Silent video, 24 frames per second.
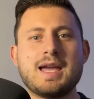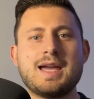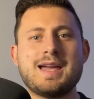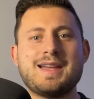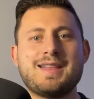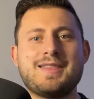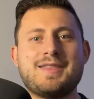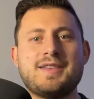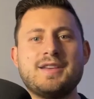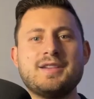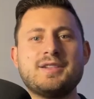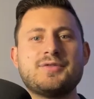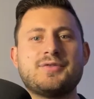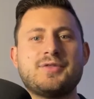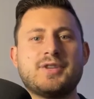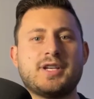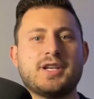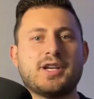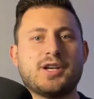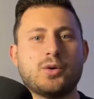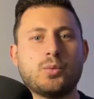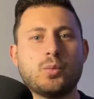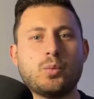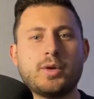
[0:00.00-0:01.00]
In this
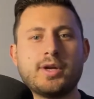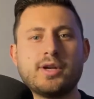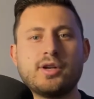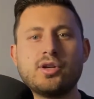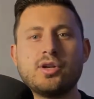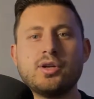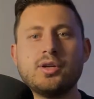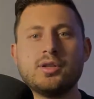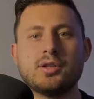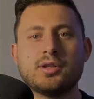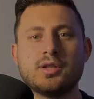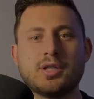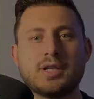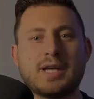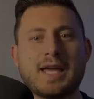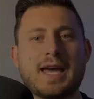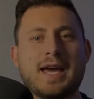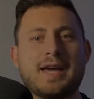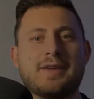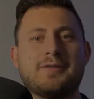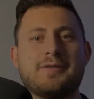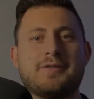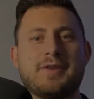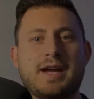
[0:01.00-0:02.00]
video, we are going to look
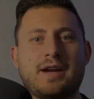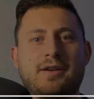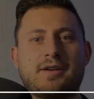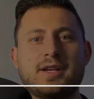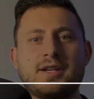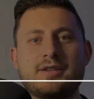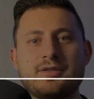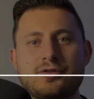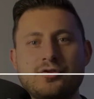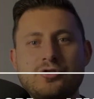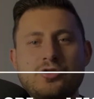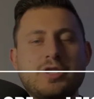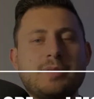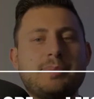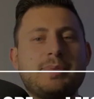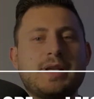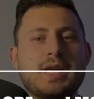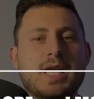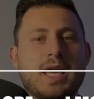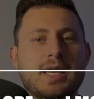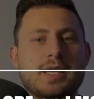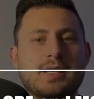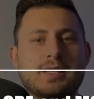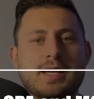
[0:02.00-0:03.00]
at various
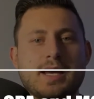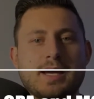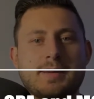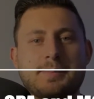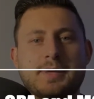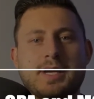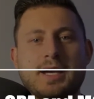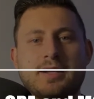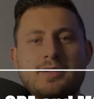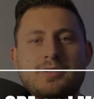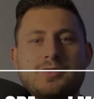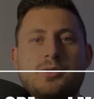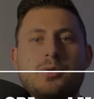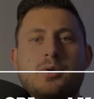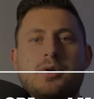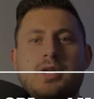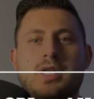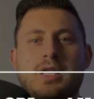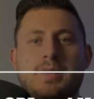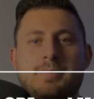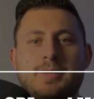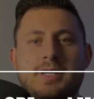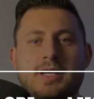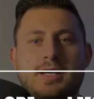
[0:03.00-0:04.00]
GPA and MCAT score
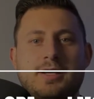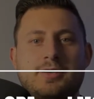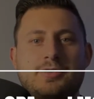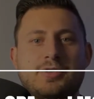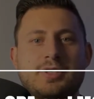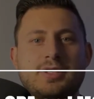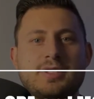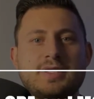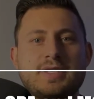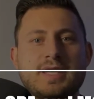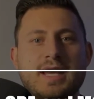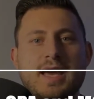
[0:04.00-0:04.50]
combinations